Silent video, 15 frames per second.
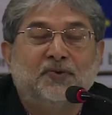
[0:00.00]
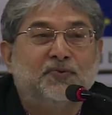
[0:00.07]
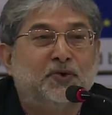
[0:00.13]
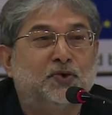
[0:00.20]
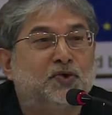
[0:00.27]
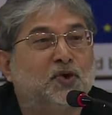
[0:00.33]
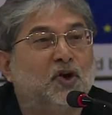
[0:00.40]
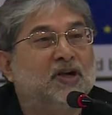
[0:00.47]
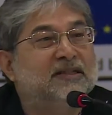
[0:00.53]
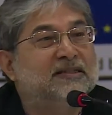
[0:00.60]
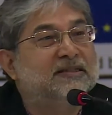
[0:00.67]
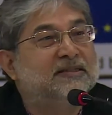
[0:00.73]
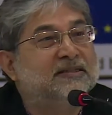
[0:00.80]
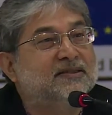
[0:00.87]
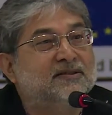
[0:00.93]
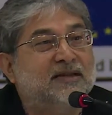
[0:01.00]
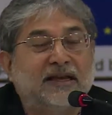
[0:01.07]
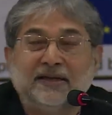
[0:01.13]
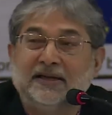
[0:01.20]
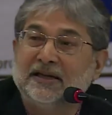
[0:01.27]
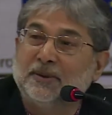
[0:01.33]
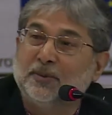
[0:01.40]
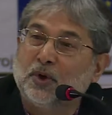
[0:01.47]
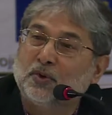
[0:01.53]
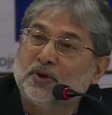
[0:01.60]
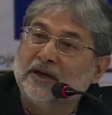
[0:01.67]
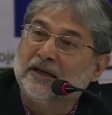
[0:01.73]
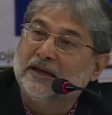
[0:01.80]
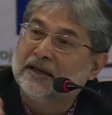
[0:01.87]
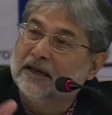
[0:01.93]
futurologists writing
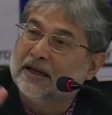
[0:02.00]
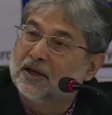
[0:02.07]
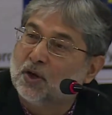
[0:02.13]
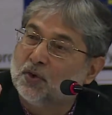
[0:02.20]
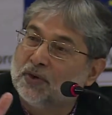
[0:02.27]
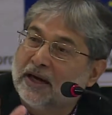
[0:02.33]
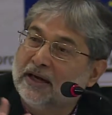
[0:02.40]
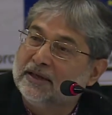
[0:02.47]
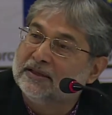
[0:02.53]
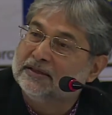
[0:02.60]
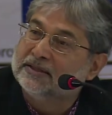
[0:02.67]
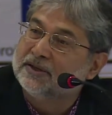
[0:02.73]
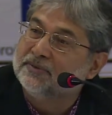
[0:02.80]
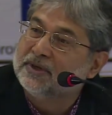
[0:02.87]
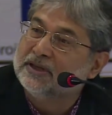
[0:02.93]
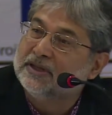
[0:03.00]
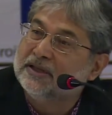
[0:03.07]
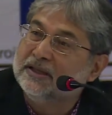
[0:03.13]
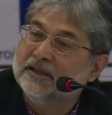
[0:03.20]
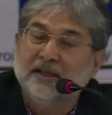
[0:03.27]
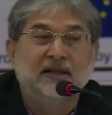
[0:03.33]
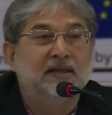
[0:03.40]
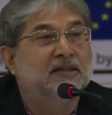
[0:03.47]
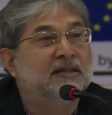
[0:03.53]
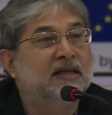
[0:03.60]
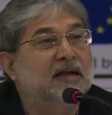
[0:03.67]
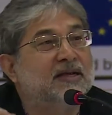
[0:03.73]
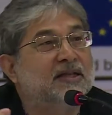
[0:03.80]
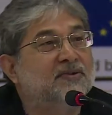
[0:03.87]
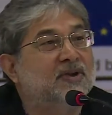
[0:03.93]
about India around 1970, they
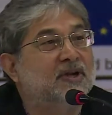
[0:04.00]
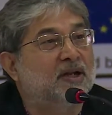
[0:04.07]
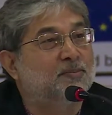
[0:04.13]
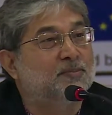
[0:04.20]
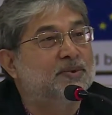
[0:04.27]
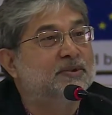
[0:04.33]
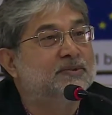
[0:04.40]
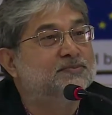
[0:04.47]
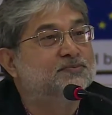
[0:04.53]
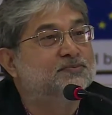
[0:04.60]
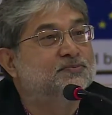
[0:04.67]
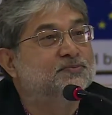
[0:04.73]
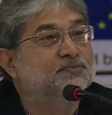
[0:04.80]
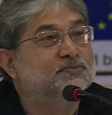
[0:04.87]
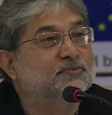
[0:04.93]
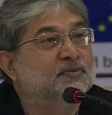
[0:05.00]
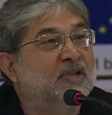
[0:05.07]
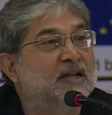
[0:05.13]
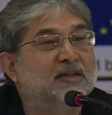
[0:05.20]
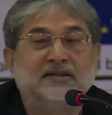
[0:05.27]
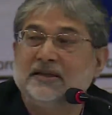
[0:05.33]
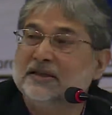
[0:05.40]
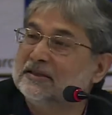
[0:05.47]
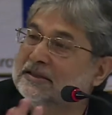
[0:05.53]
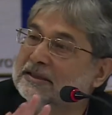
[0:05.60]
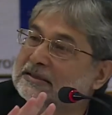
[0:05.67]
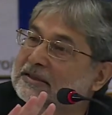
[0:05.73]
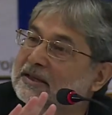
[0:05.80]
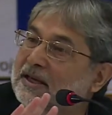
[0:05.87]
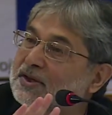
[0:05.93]
had given up. They had said,
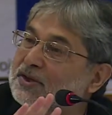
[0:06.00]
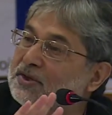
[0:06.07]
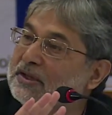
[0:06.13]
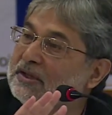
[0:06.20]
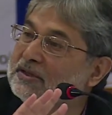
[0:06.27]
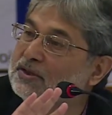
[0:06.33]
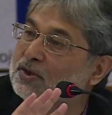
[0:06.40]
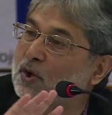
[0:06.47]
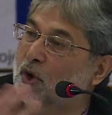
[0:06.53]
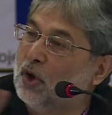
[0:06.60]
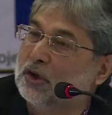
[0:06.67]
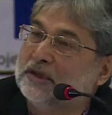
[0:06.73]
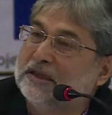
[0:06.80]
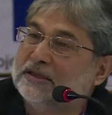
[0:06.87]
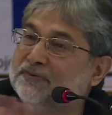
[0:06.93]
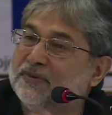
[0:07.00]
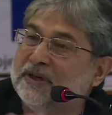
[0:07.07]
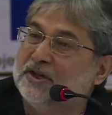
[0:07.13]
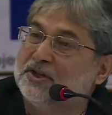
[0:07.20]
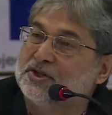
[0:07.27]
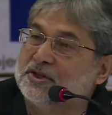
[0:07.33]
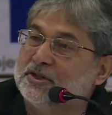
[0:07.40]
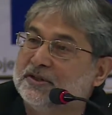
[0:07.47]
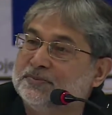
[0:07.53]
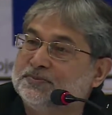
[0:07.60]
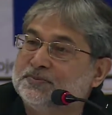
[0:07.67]
this country is gone, it's finished.